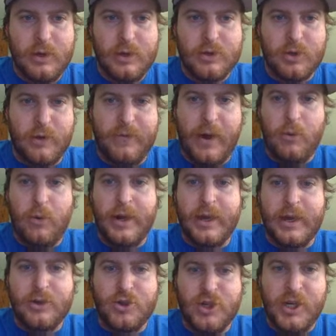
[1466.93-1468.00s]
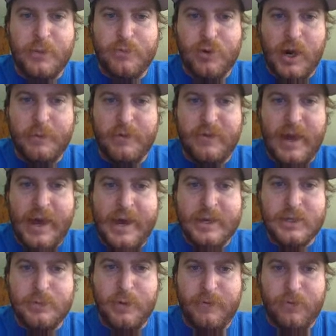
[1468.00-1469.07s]
So if I want to get g prime of
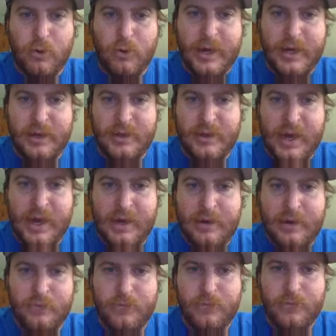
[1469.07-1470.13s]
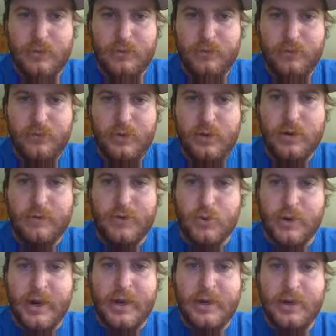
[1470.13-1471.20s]
x, before I get that, of
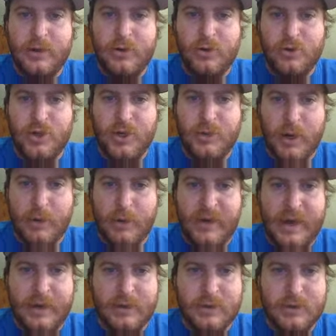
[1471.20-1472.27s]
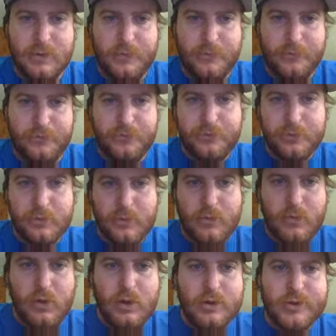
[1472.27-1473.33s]
3, I need to do g prime of x.
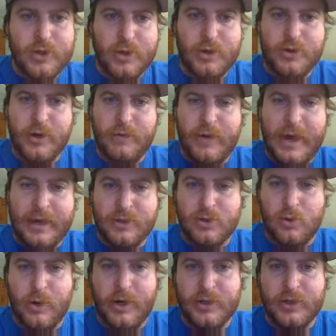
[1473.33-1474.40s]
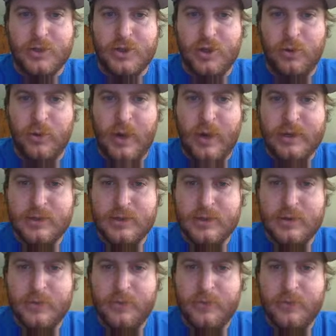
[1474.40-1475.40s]
So the derivative of x squared is 2x